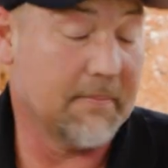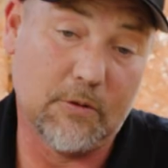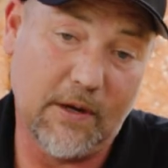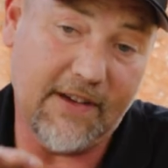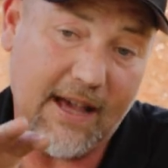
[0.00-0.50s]
I mean,
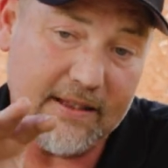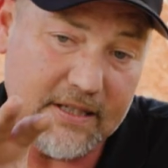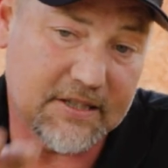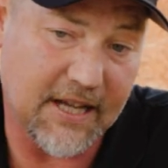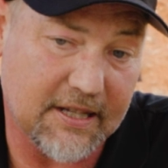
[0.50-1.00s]
we've had
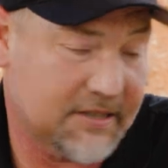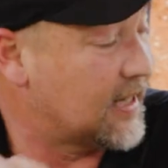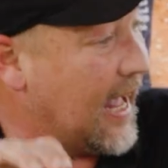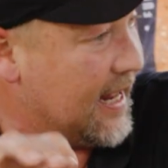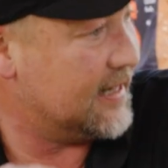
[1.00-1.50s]
these tested
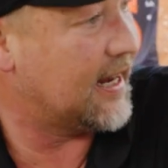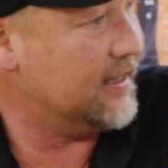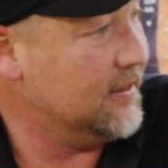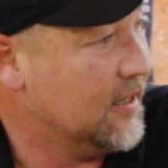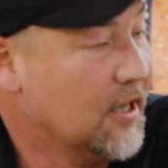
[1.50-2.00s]
at
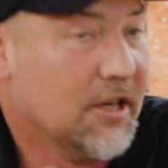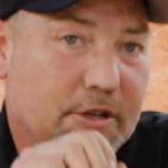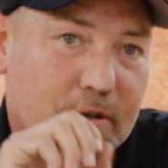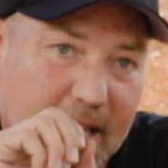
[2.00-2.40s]
night. You